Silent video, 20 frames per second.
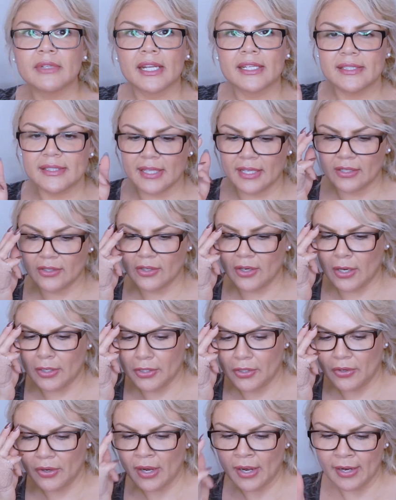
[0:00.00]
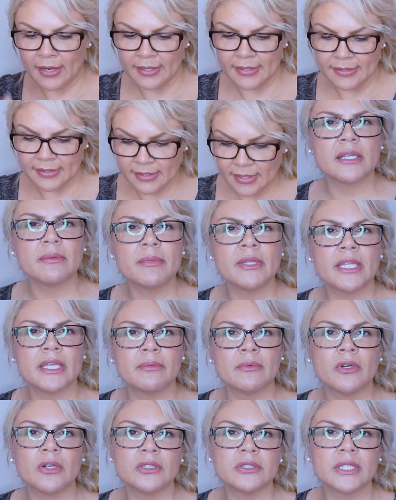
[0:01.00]
nice they look on your eyes. Some of the
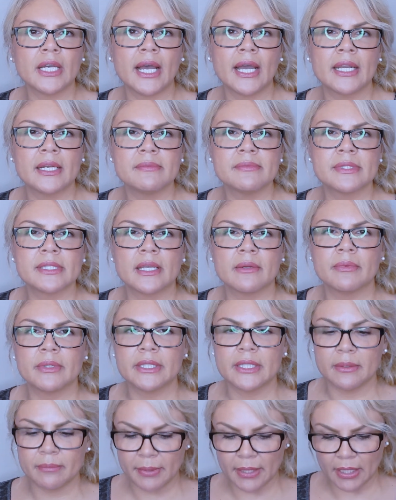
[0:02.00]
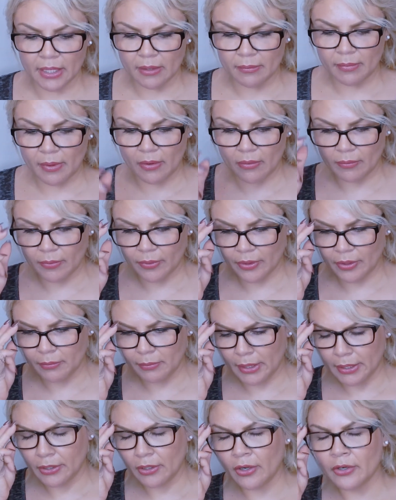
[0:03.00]
Ulta items that we did pick up were
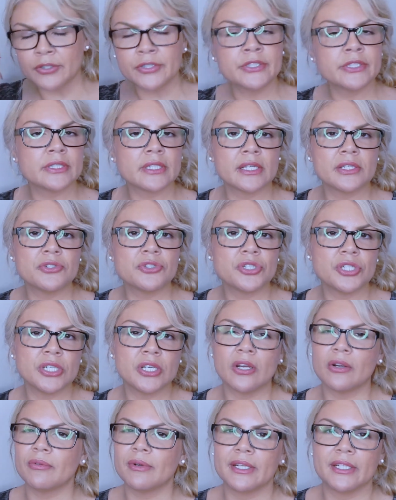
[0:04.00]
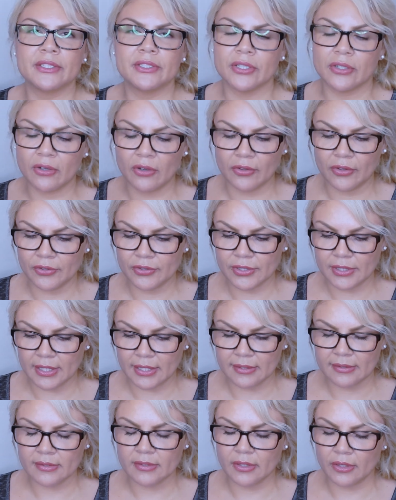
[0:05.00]
my daughter's, and she already took all those
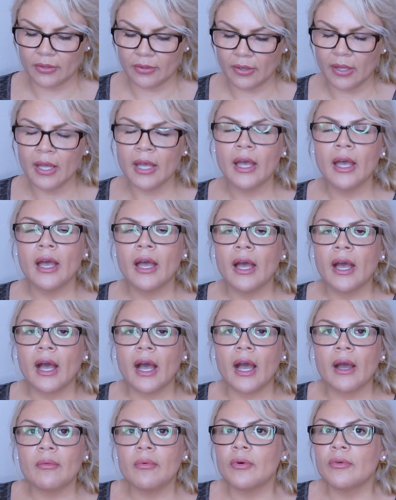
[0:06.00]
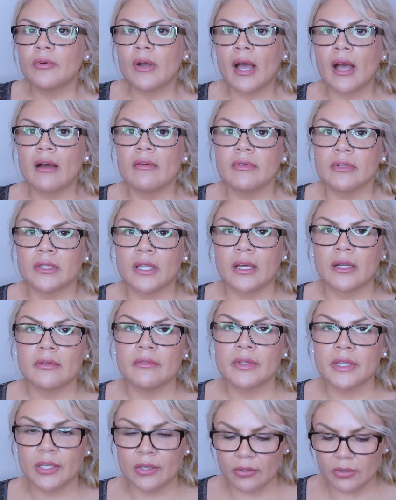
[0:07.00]
things, so I won't have a lot
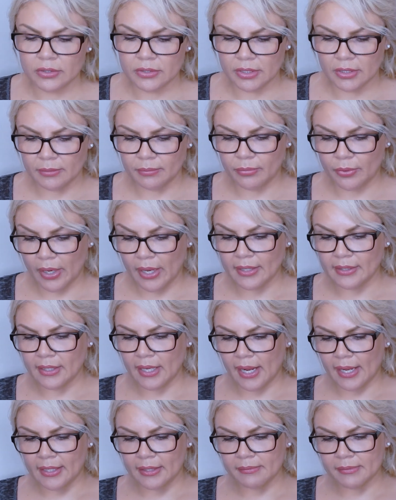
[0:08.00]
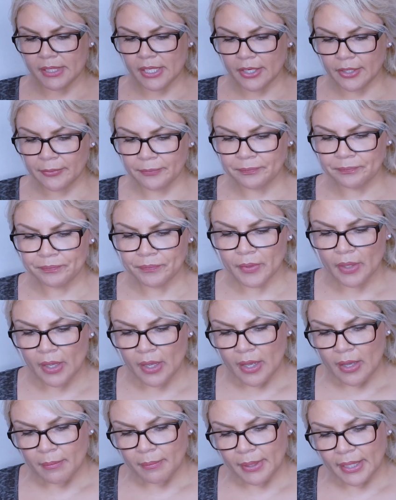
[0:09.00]
of the Ulta brand items here.
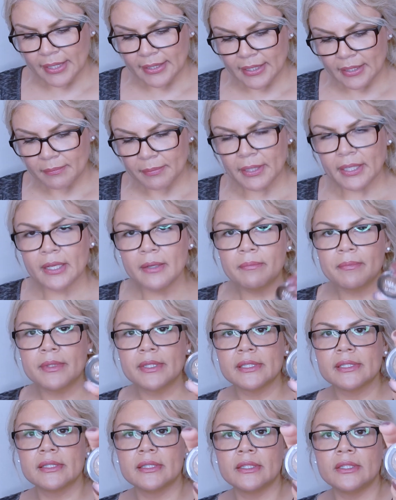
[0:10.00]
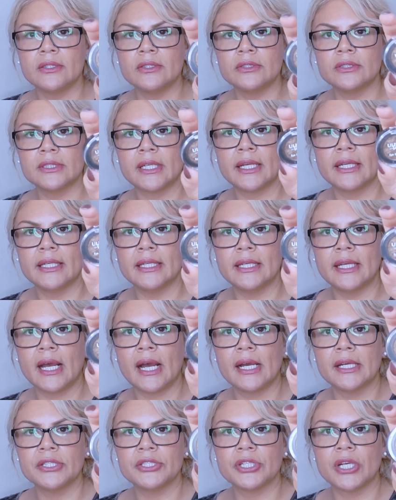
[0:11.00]
But I did pick up this little tiny
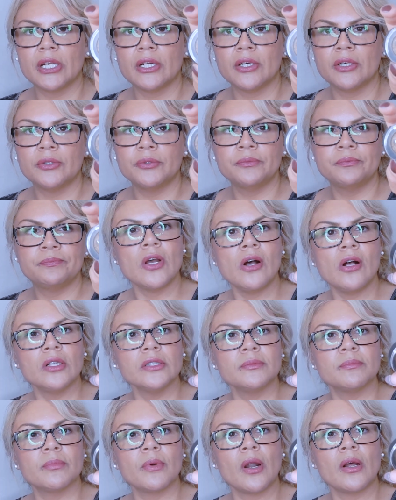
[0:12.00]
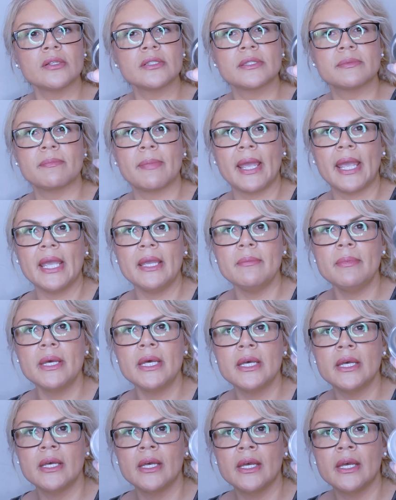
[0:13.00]
eyeshadow called Bronze Babe.